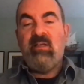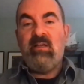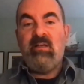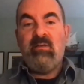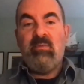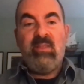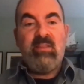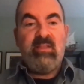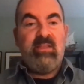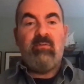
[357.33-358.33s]

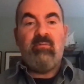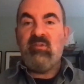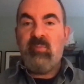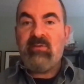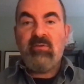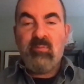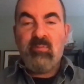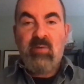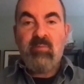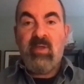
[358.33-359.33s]
with either respect or the
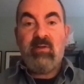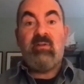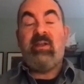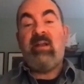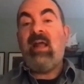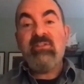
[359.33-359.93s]
proper medical care,